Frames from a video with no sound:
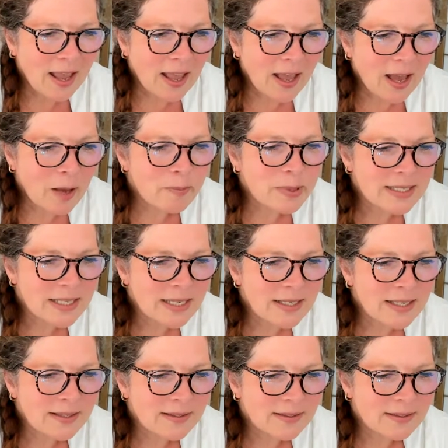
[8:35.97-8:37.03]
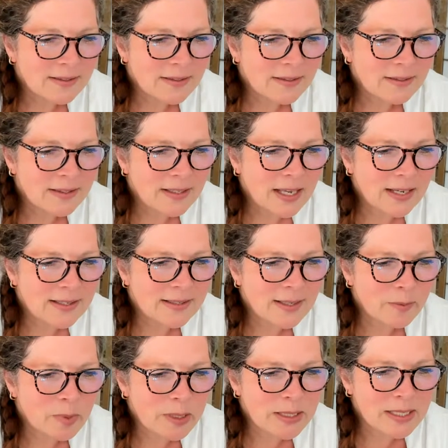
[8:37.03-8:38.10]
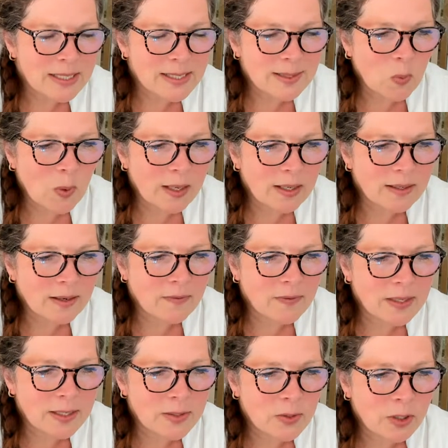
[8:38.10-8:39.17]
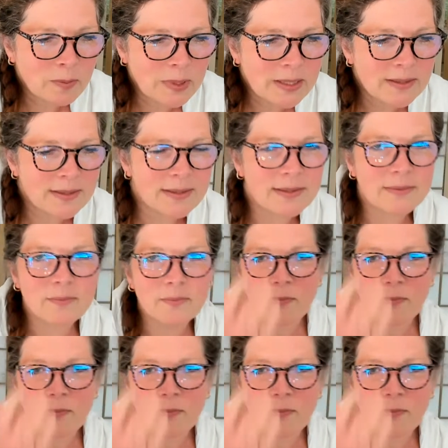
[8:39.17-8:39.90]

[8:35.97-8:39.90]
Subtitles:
A bindi. Yes, a bindi is one of the adornments.